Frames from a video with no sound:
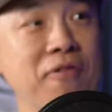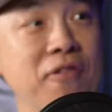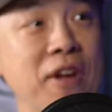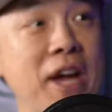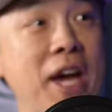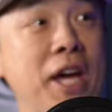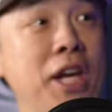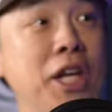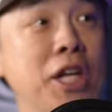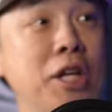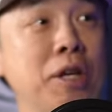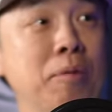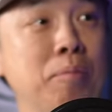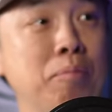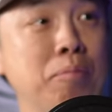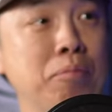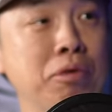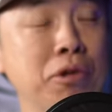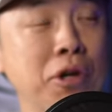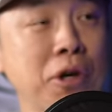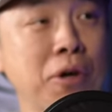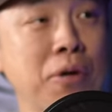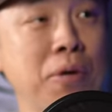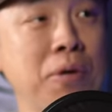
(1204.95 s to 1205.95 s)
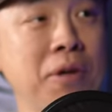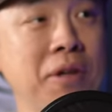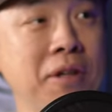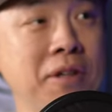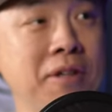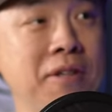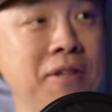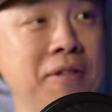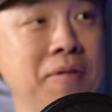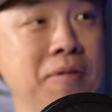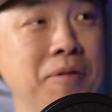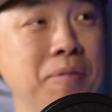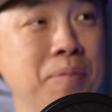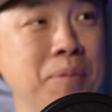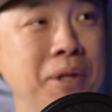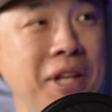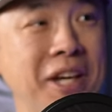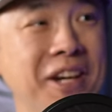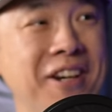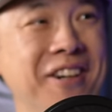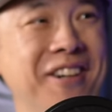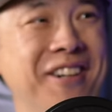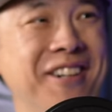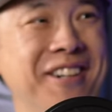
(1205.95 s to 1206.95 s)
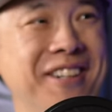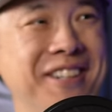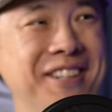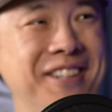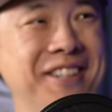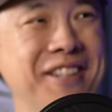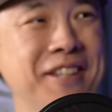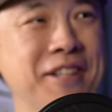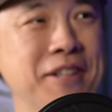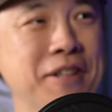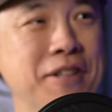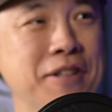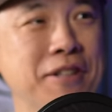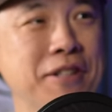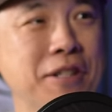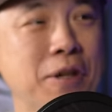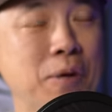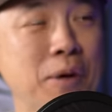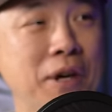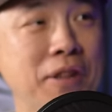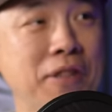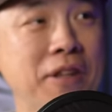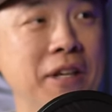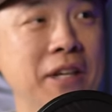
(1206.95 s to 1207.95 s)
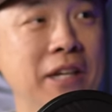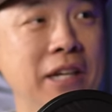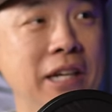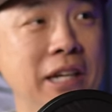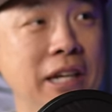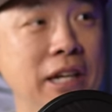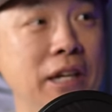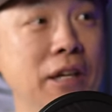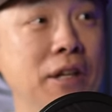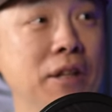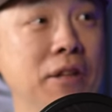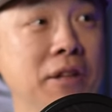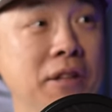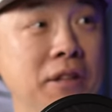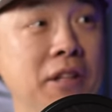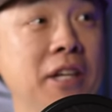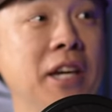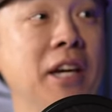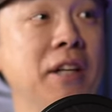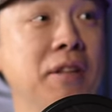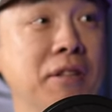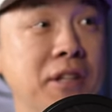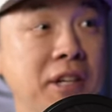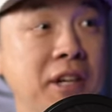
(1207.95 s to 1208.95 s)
Vatic Pro player, so I think Guy he is, yeah. yes,